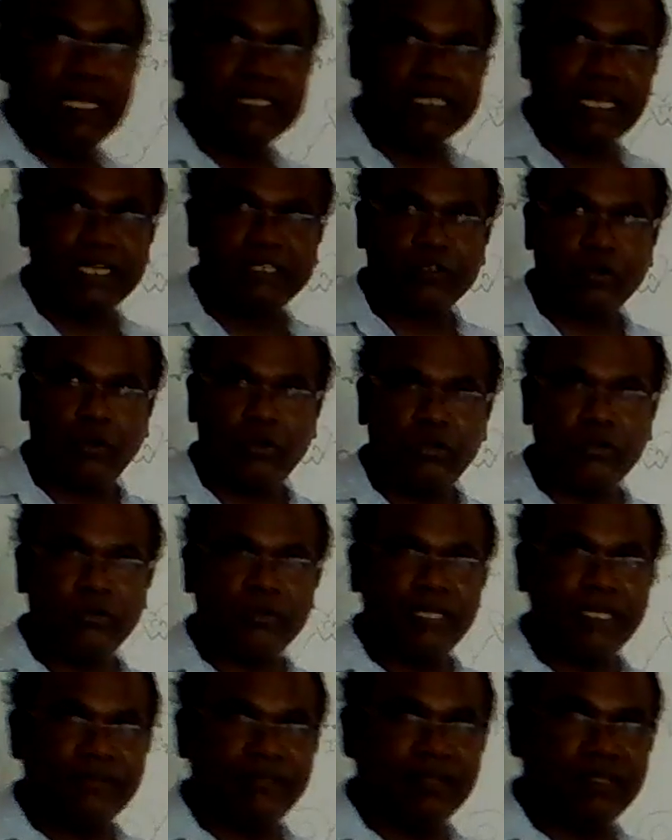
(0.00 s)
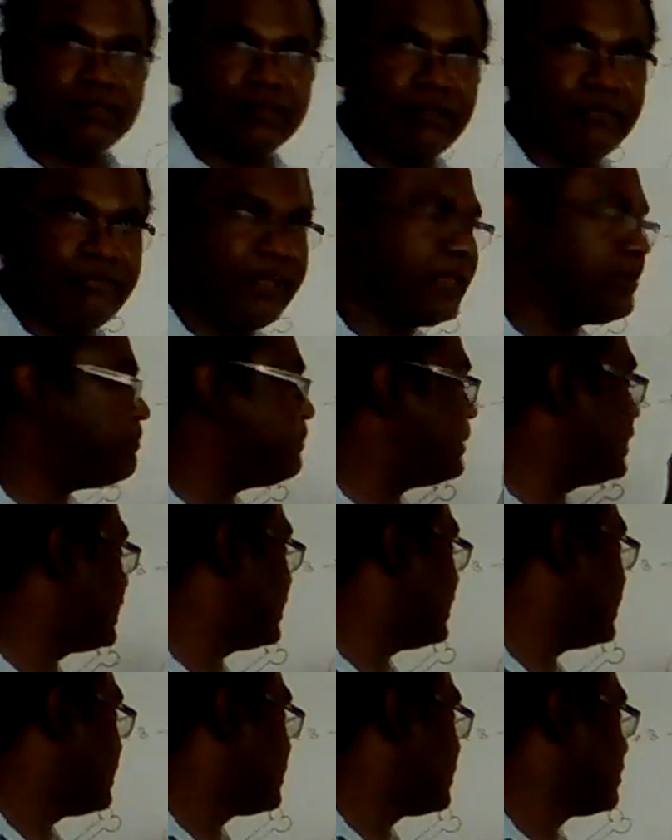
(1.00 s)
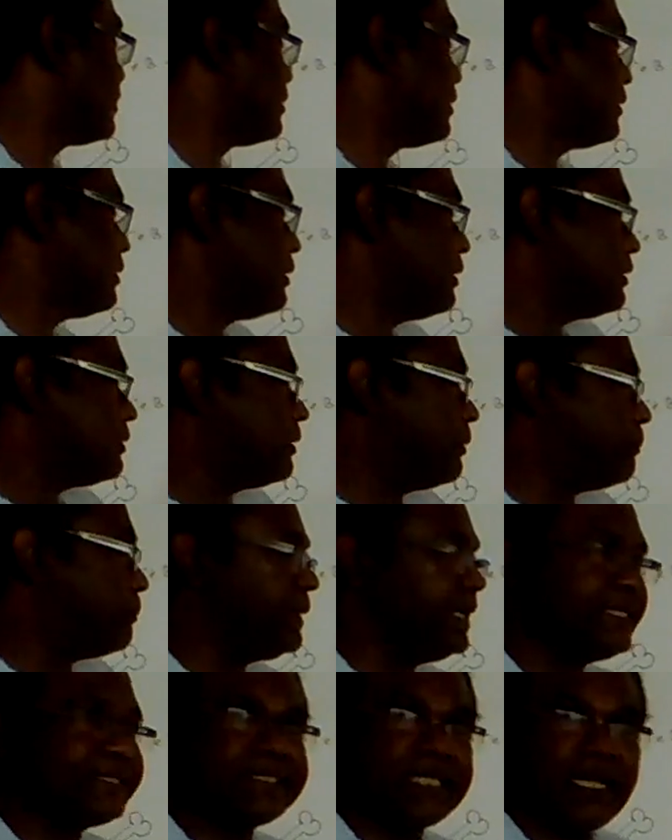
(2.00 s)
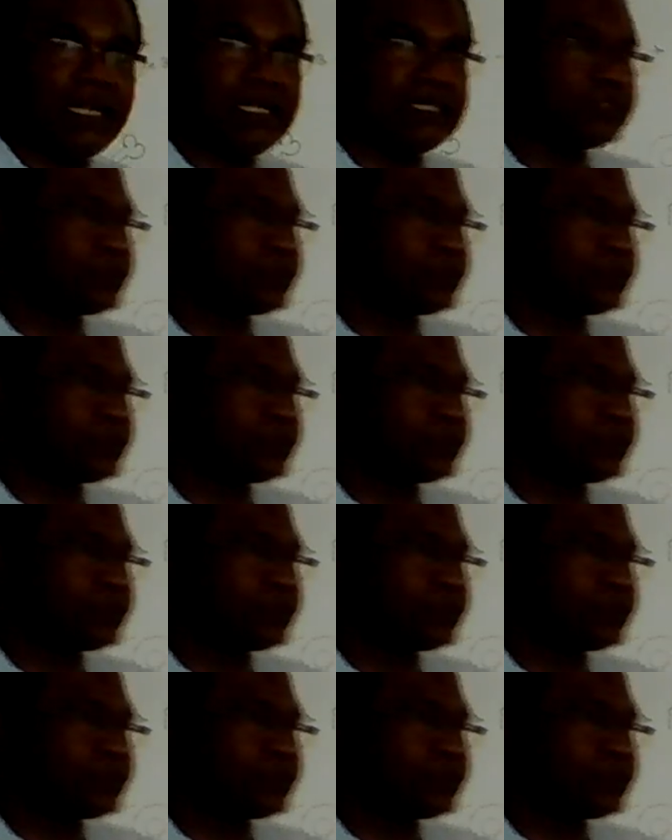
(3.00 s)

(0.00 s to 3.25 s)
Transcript: I told you even in the very beginning, the B cell has